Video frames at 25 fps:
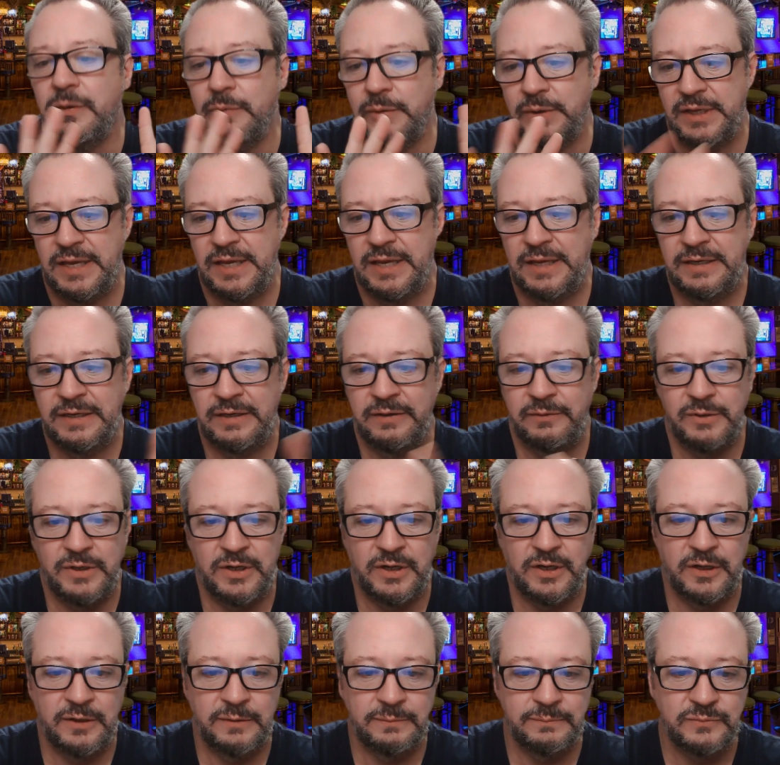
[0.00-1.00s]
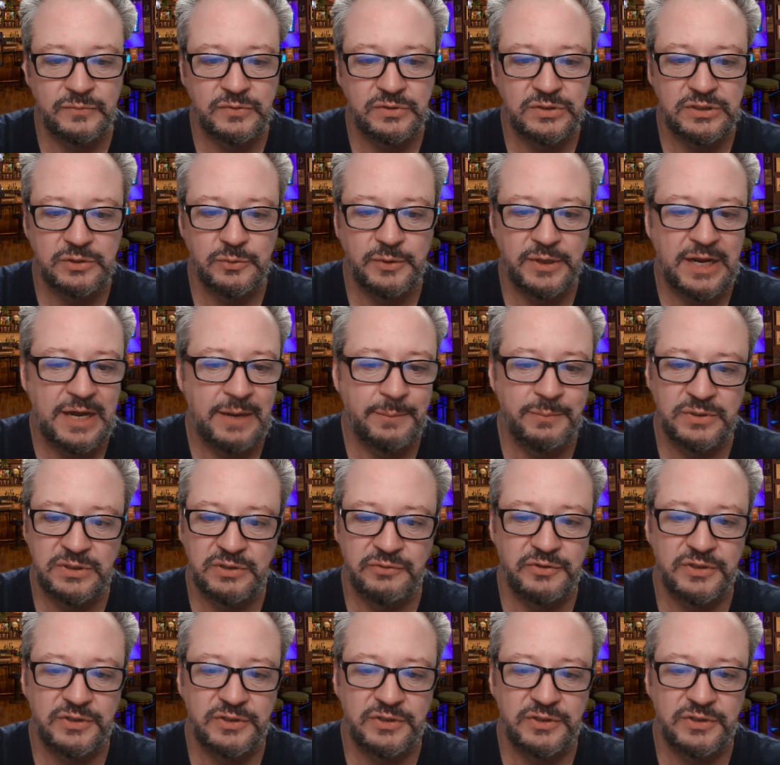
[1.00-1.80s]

We'll get it, see what happens.